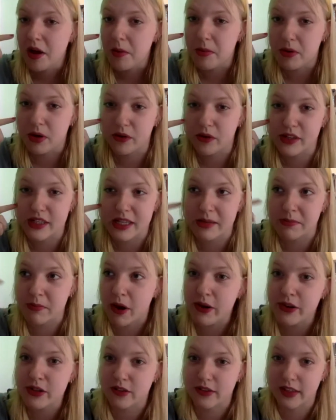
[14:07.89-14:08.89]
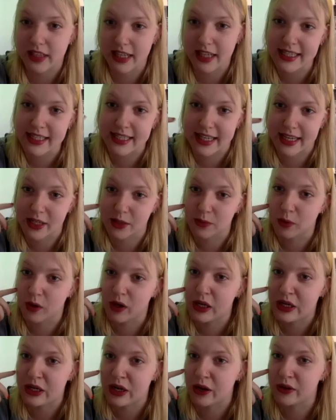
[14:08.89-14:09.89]
But obviously, most of the listings
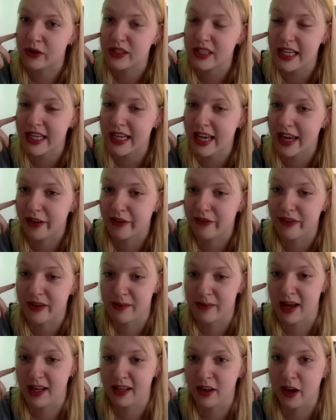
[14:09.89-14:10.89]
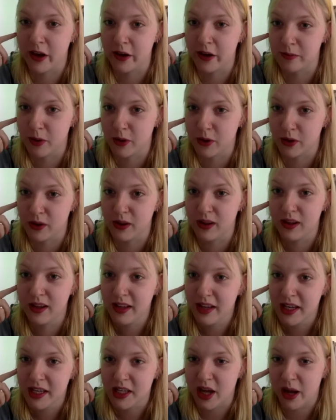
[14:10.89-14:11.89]
were, you know, seeking female life model,
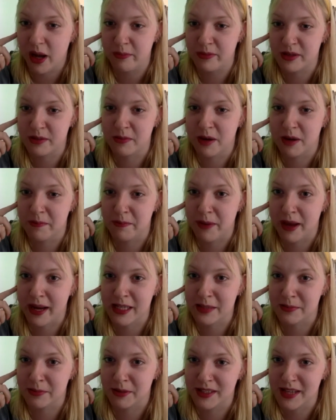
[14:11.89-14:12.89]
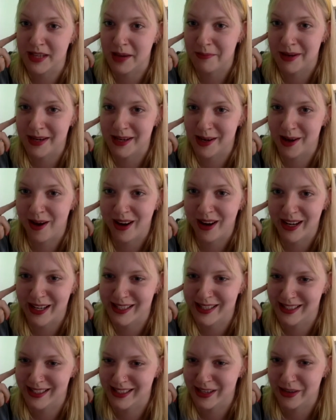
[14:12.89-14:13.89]
come to my basement at
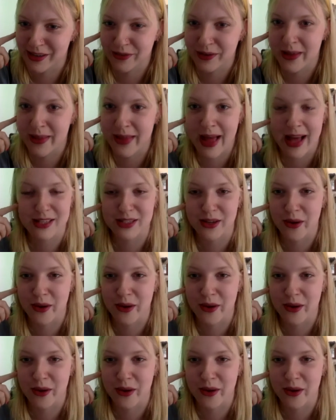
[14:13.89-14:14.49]
midnight and stuff like that.